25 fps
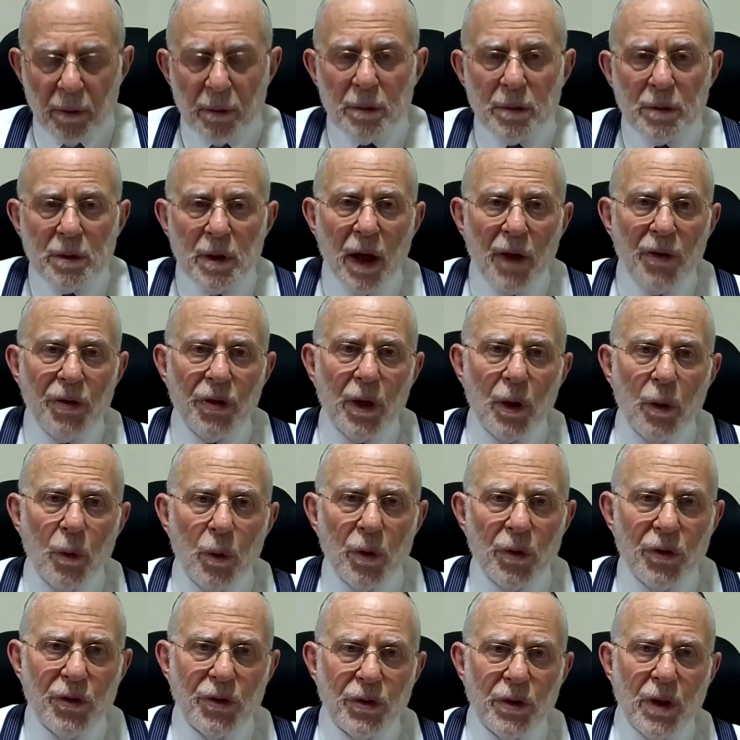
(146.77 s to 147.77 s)
Nothing will
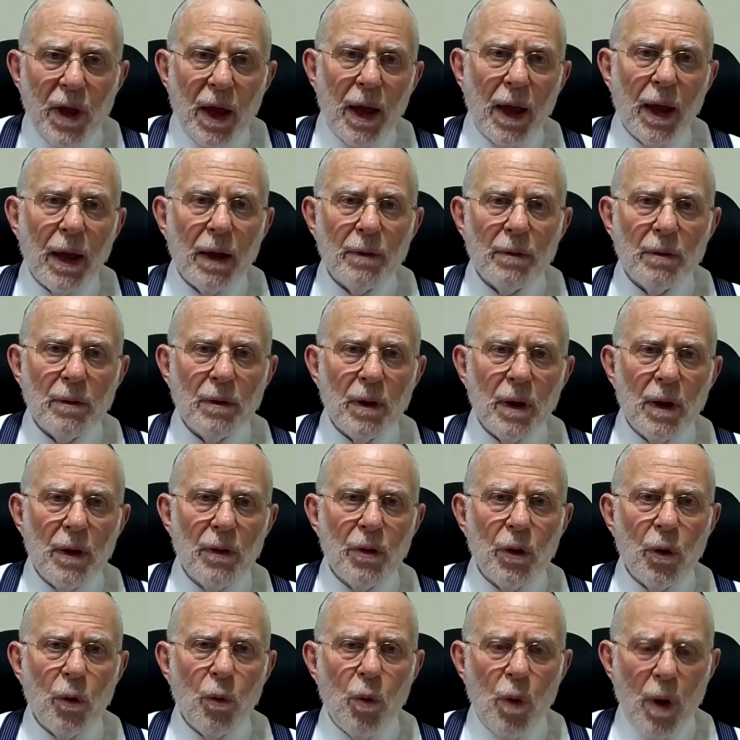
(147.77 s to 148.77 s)
stand in
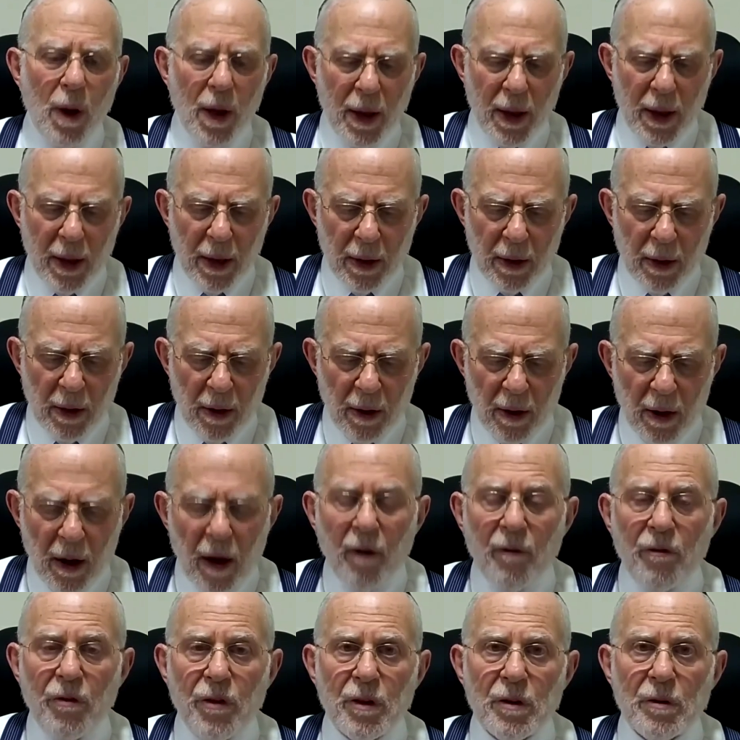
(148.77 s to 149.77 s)
the way
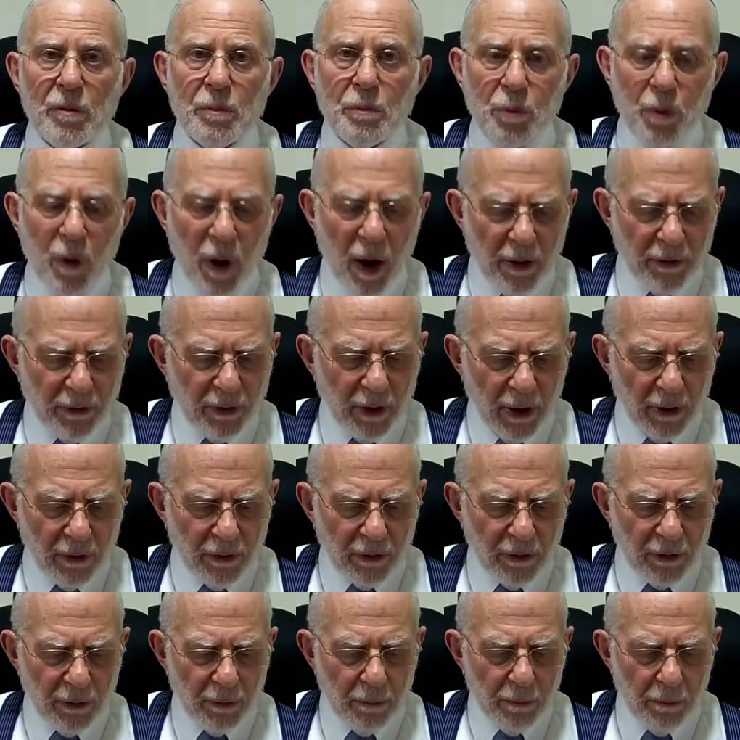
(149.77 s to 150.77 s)
of this
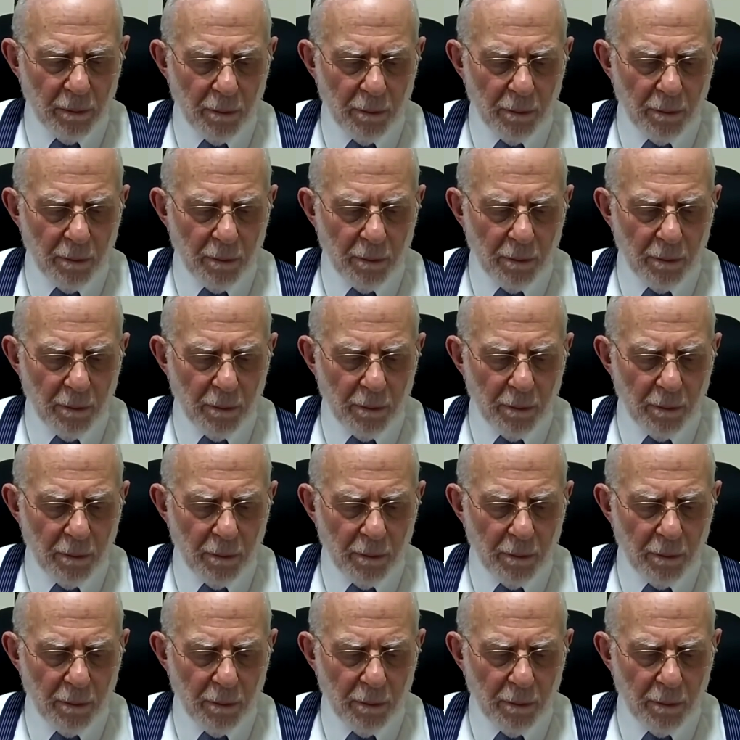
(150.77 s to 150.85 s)
process.